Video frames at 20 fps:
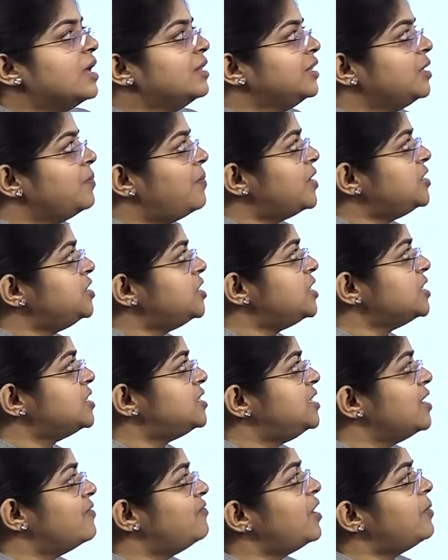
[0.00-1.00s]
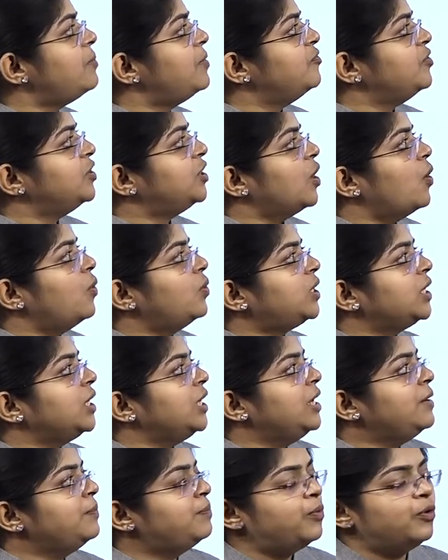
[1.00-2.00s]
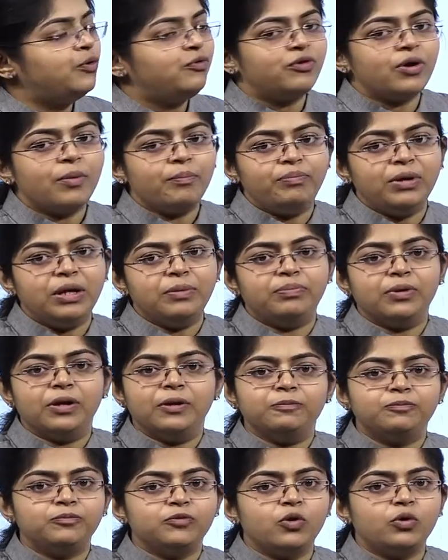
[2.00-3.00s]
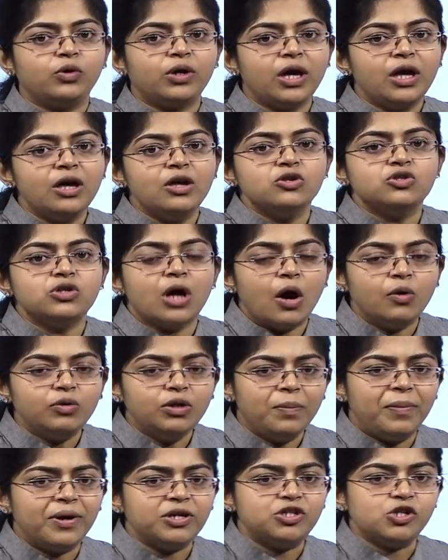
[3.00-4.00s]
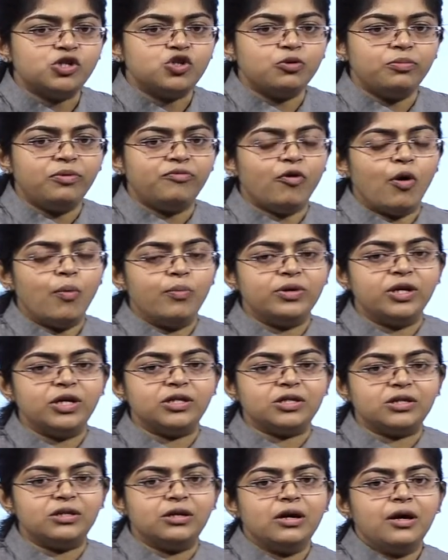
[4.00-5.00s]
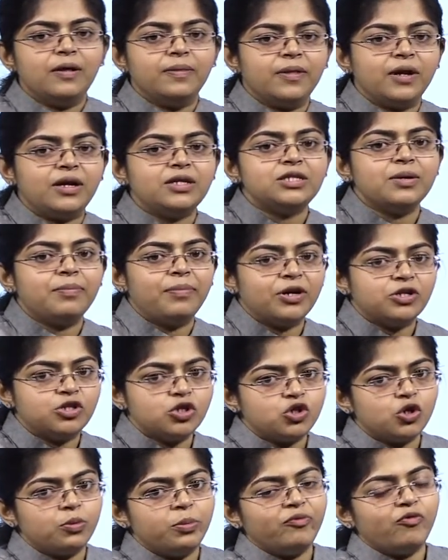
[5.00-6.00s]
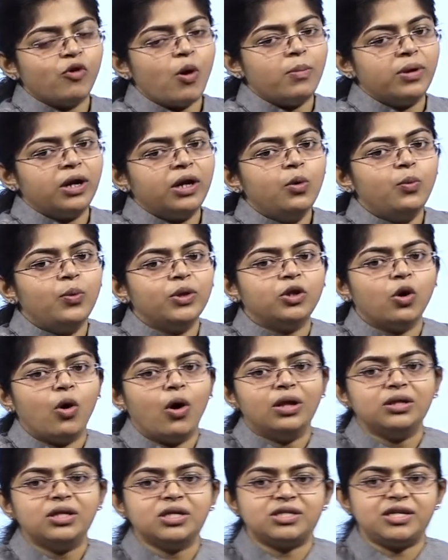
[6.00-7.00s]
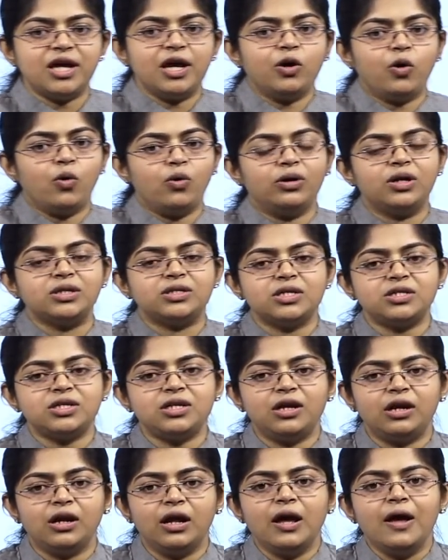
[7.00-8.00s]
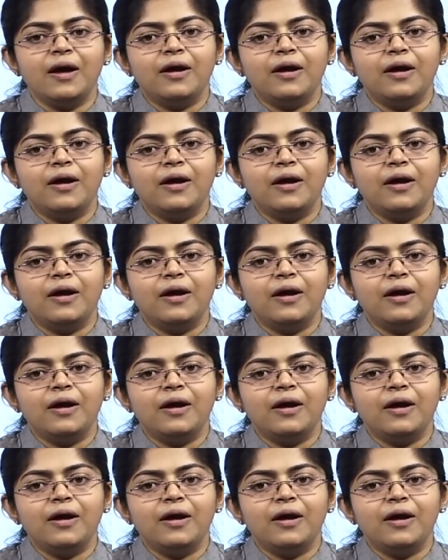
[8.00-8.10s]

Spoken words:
The budget is developed without input from people. Okay, so how the budget should be formulated? That is, the budget should be formulated with all the stakeholders, isn't it?